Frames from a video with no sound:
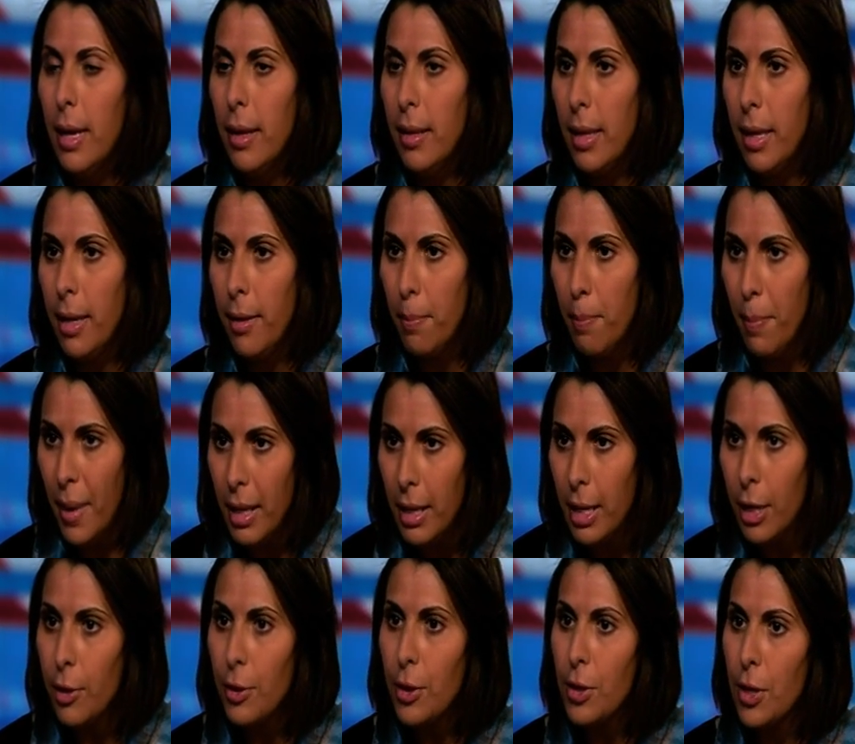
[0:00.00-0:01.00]
They're
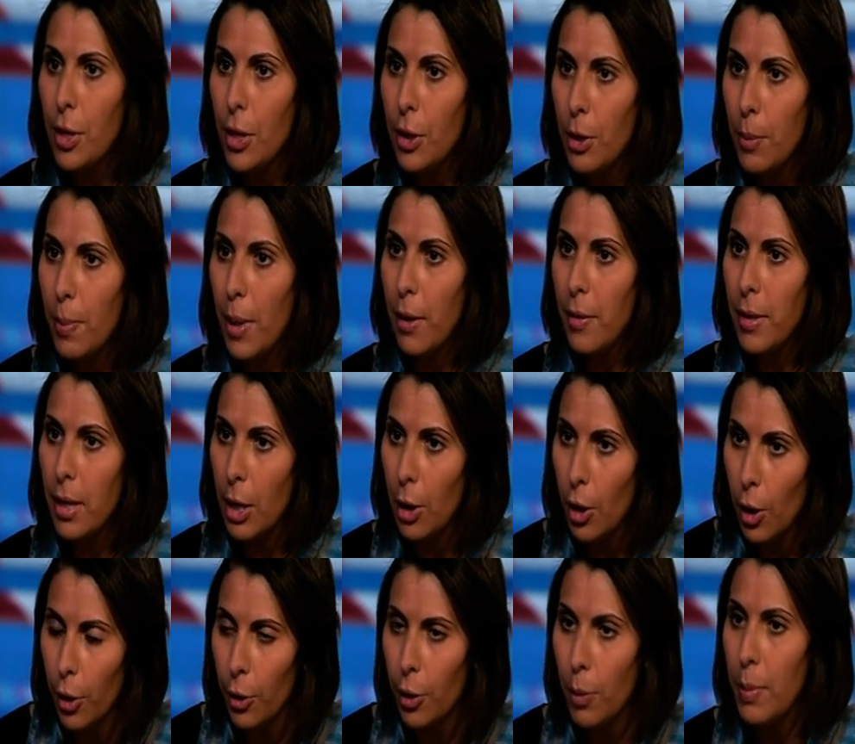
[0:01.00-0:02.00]
mainly concerned about the
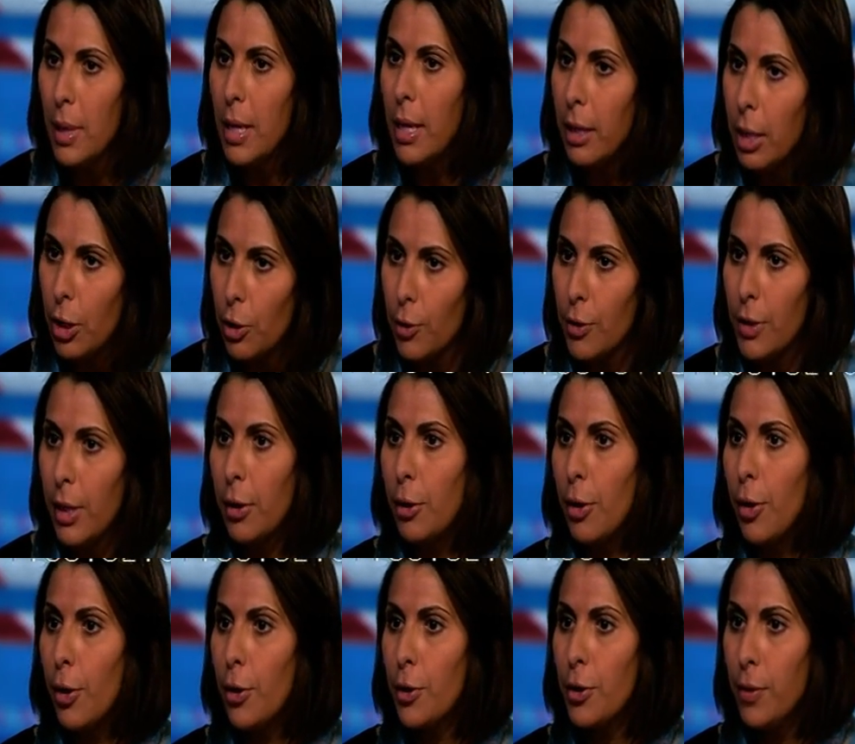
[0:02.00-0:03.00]
economy and issues like
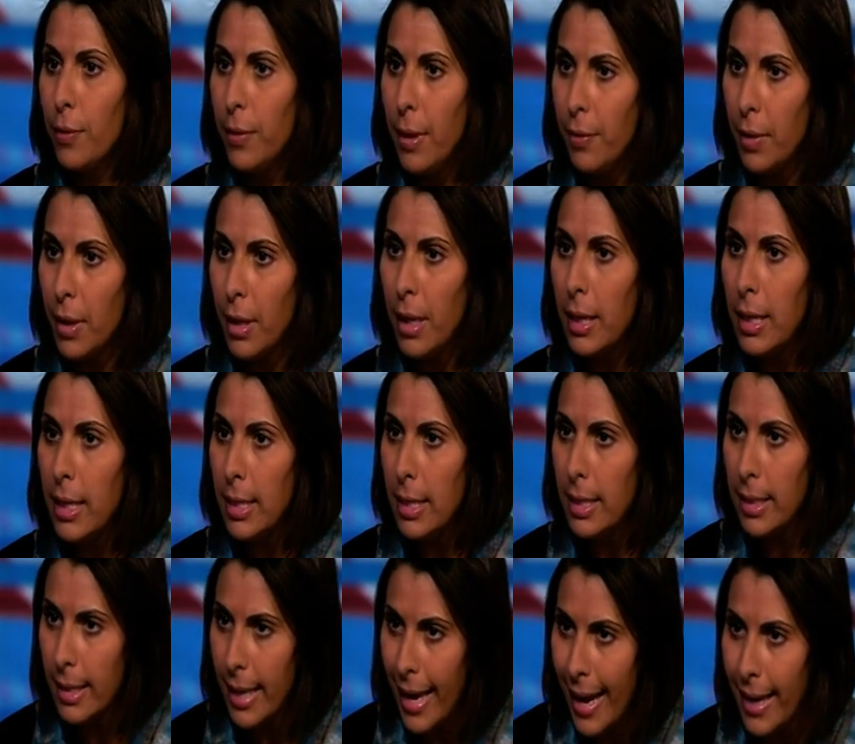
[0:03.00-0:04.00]
the cost of living and
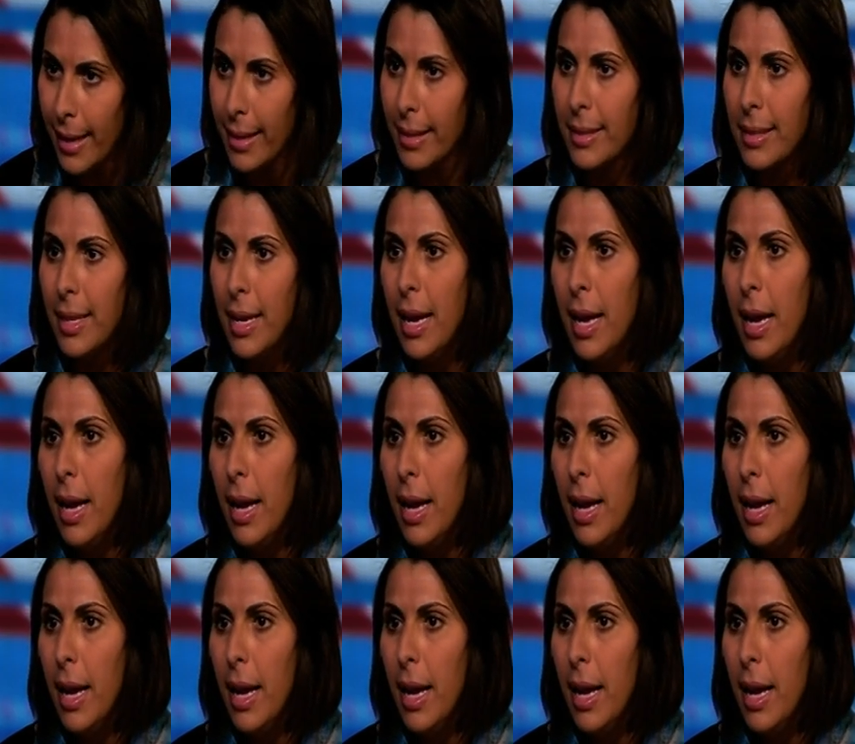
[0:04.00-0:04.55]
indeed tax.